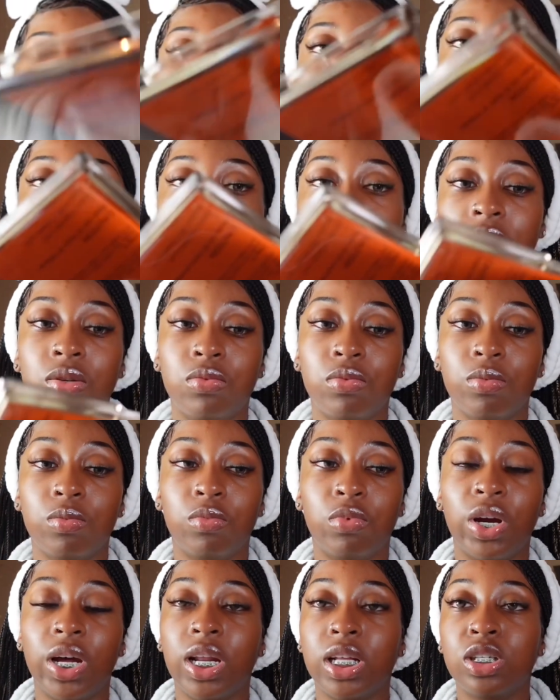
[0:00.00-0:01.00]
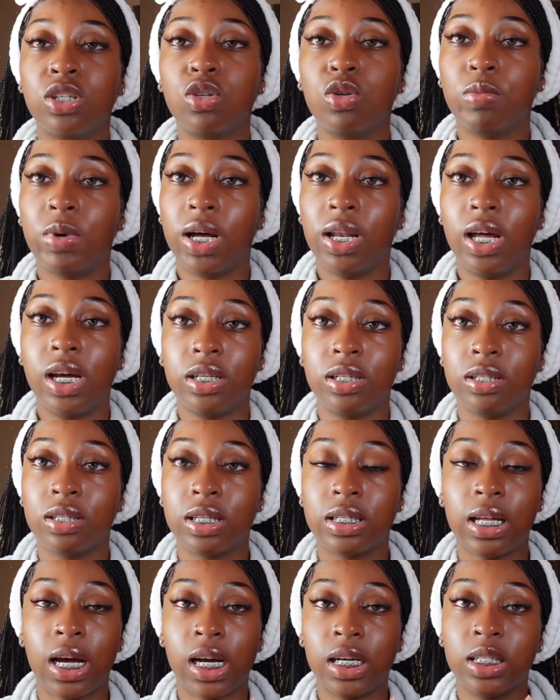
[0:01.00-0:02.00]
really ready to do my lashes
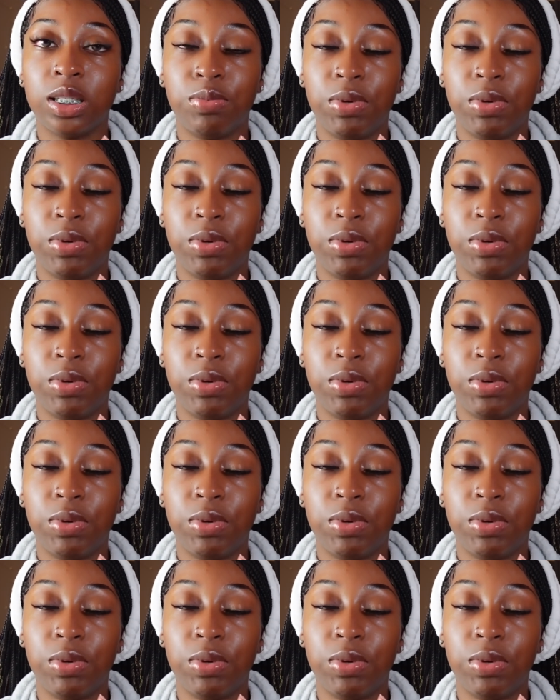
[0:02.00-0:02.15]
because I just